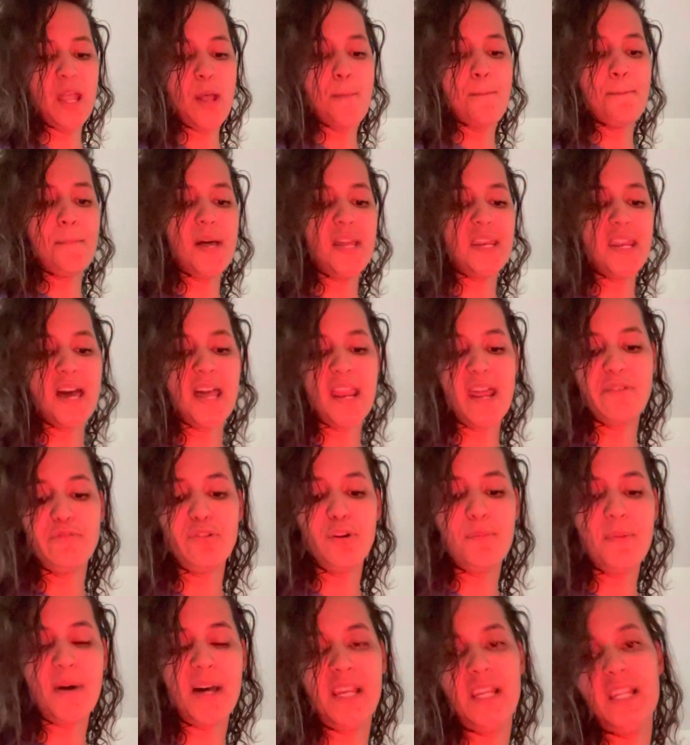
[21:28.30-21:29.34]
But not
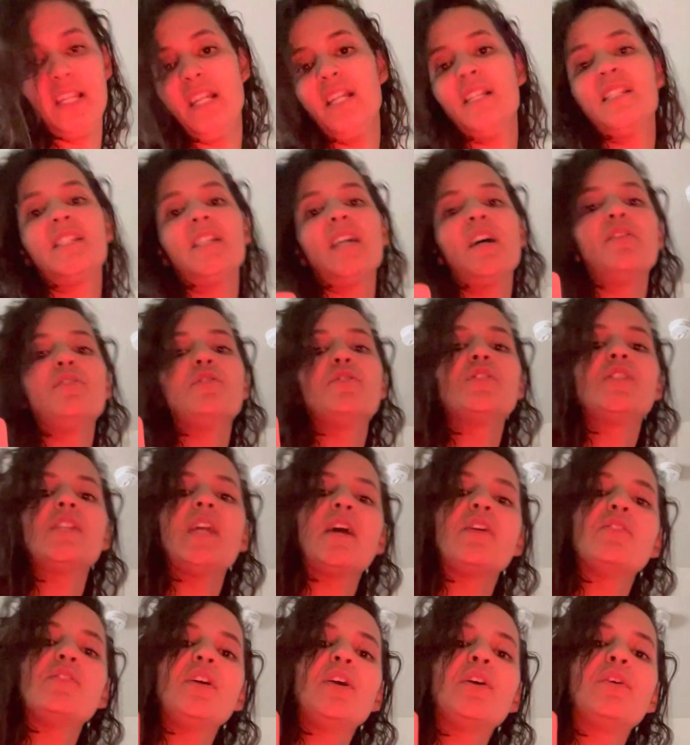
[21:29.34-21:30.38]
everybody needs to
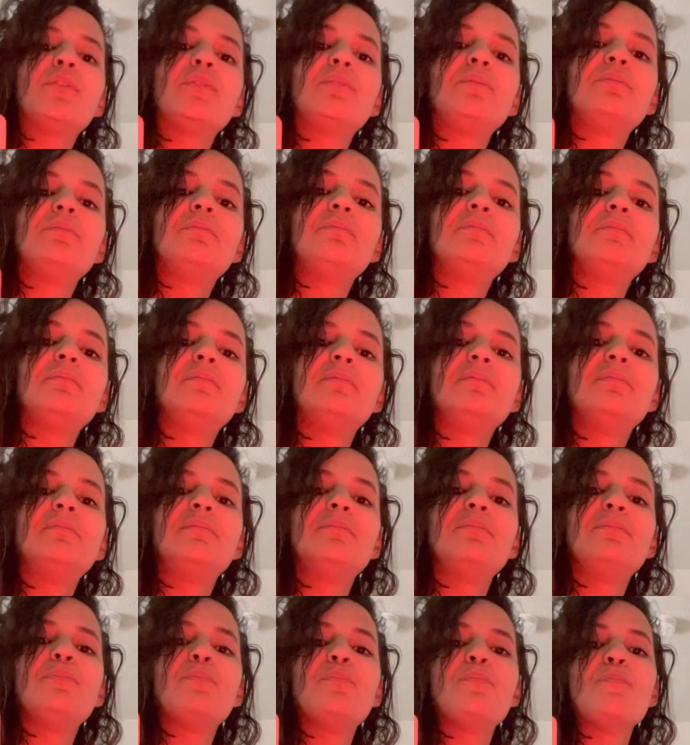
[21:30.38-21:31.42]
understand you,
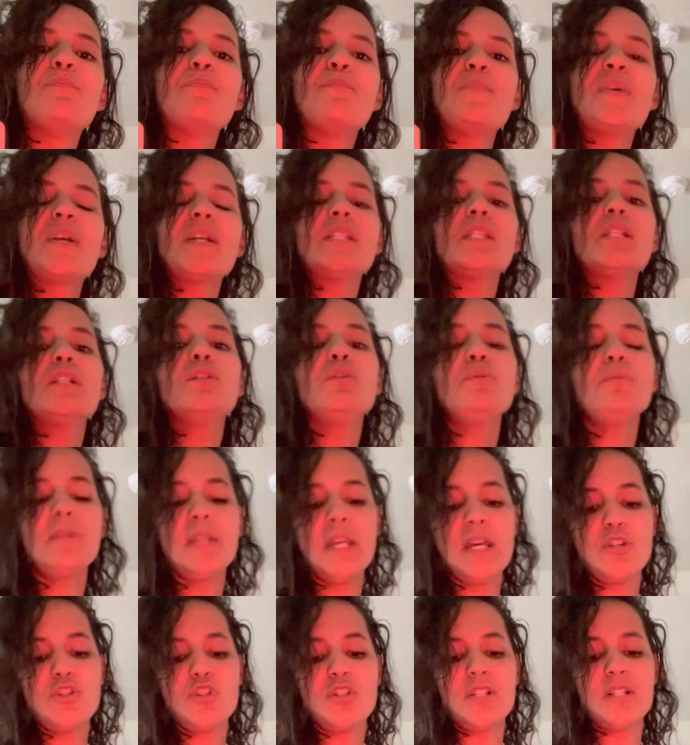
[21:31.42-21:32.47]
because
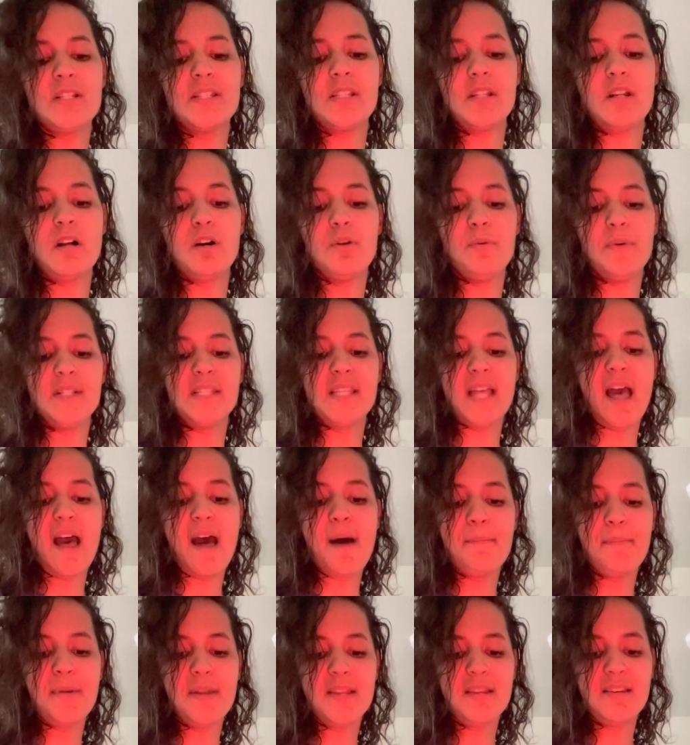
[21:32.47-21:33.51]
illumination doesn't always
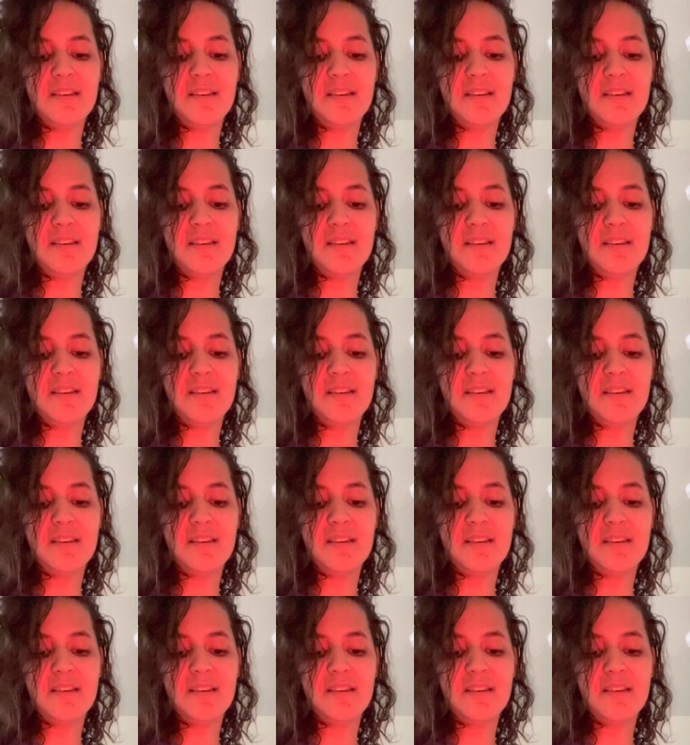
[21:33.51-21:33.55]
happen